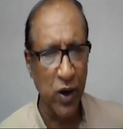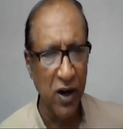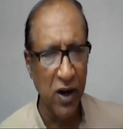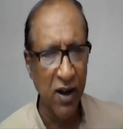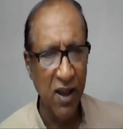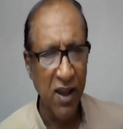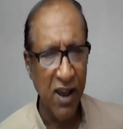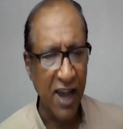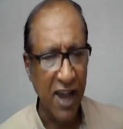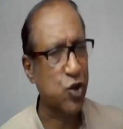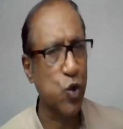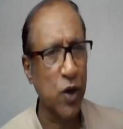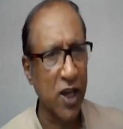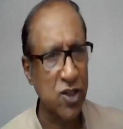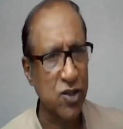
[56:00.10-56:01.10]
will as
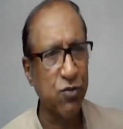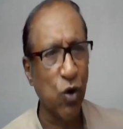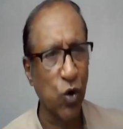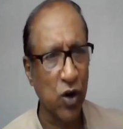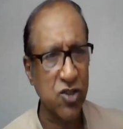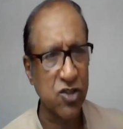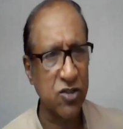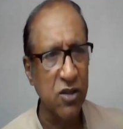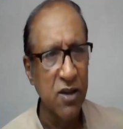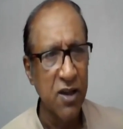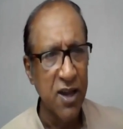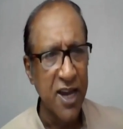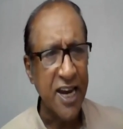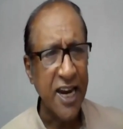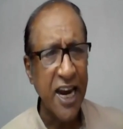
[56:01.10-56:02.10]
today's focus
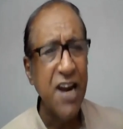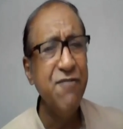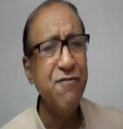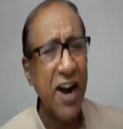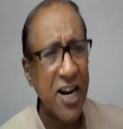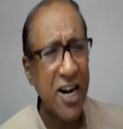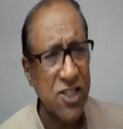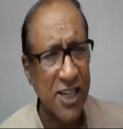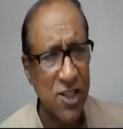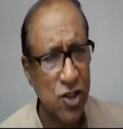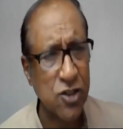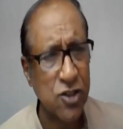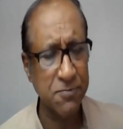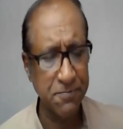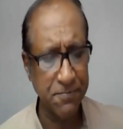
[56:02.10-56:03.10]
invites
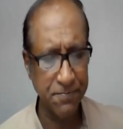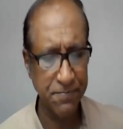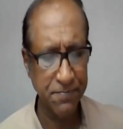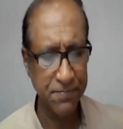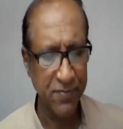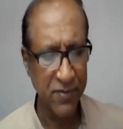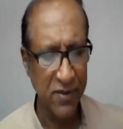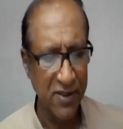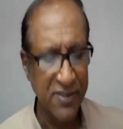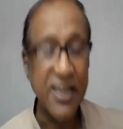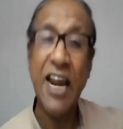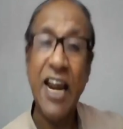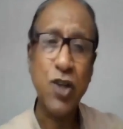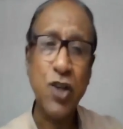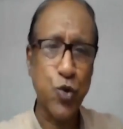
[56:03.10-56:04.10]
us. The
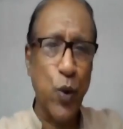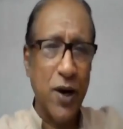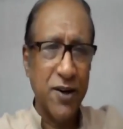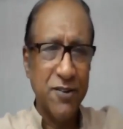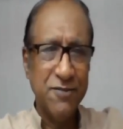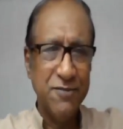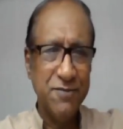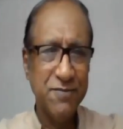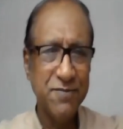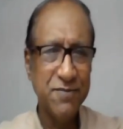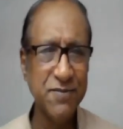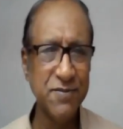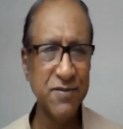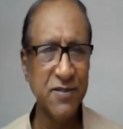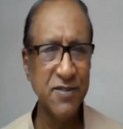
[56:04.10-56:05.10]
last one,
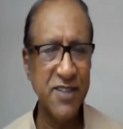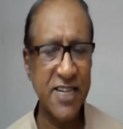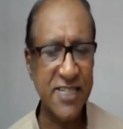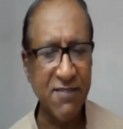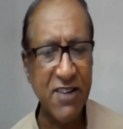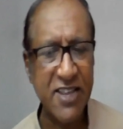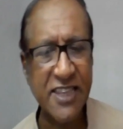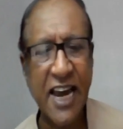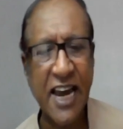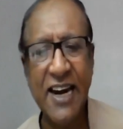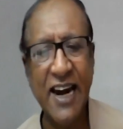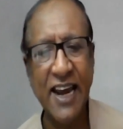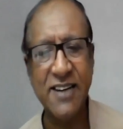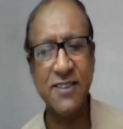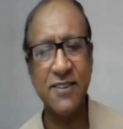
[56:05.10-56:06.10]
the seventh
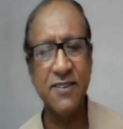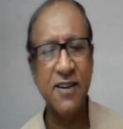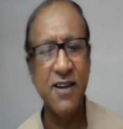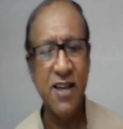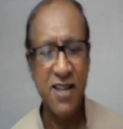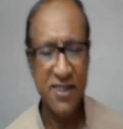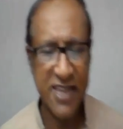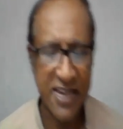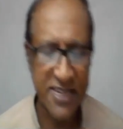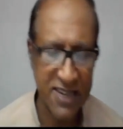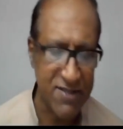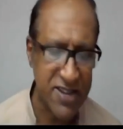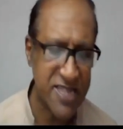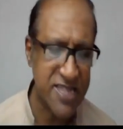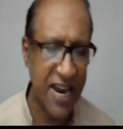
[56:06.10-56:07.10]
highlight. The
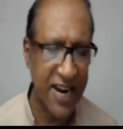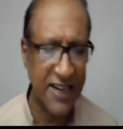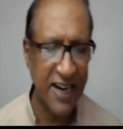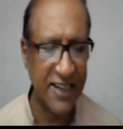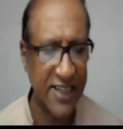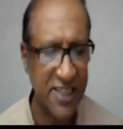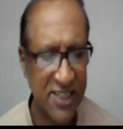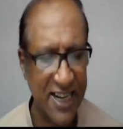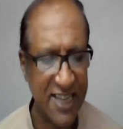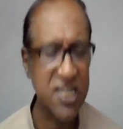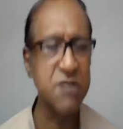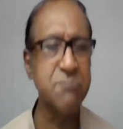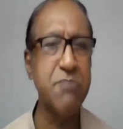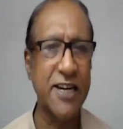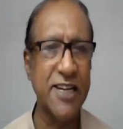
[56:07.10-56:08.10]
seventh highlight is
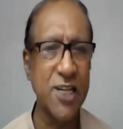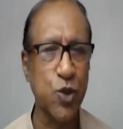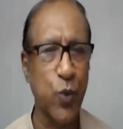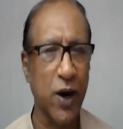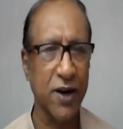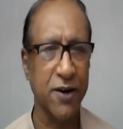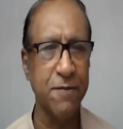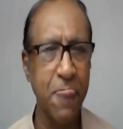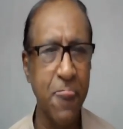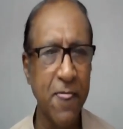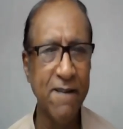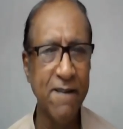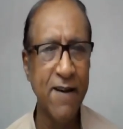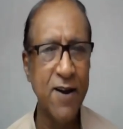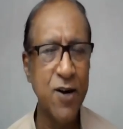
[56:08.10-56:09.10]
nothing but this one.
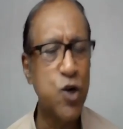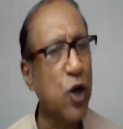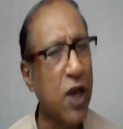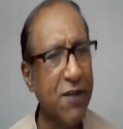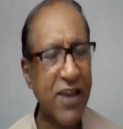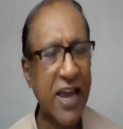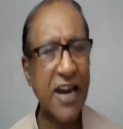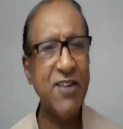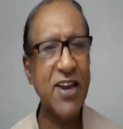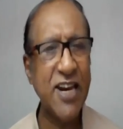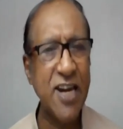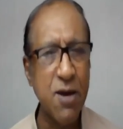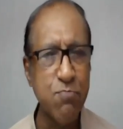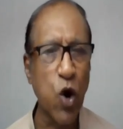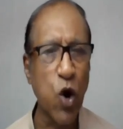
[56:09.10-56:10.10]
Today we are living
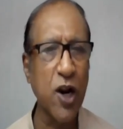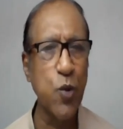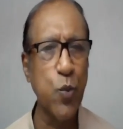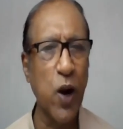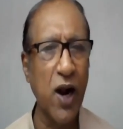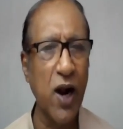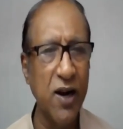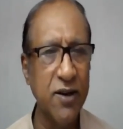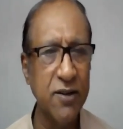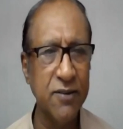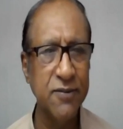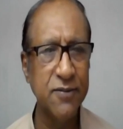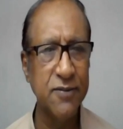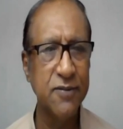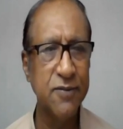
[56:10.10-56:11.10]
in a modern
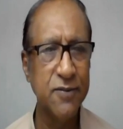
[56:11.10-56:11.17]
world,